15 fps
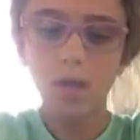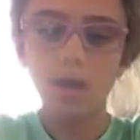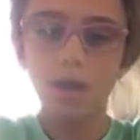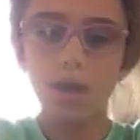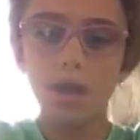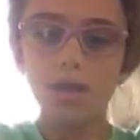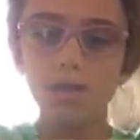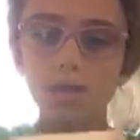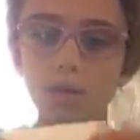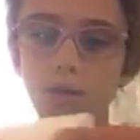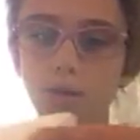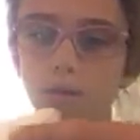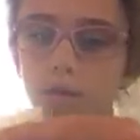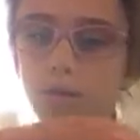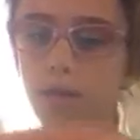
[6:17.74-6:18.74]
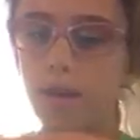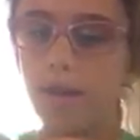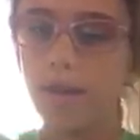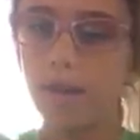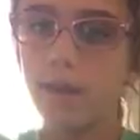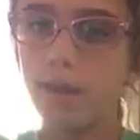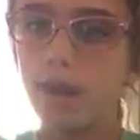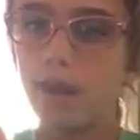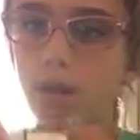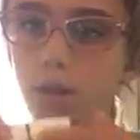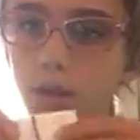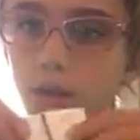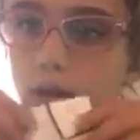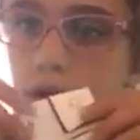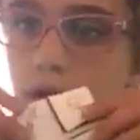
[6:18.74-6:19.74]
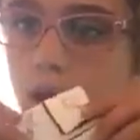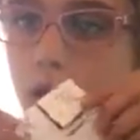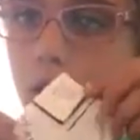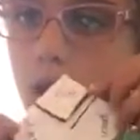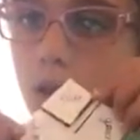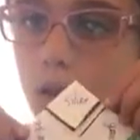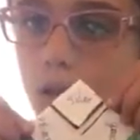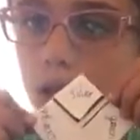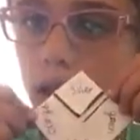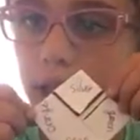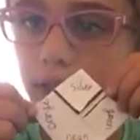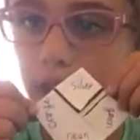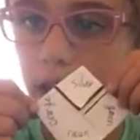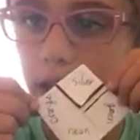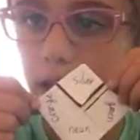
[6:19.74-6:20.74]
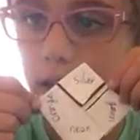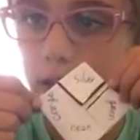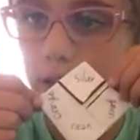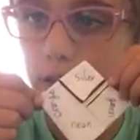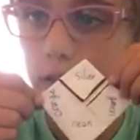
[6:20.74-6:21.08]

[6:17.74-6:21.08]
Okay, so it looks like, it'll look like that.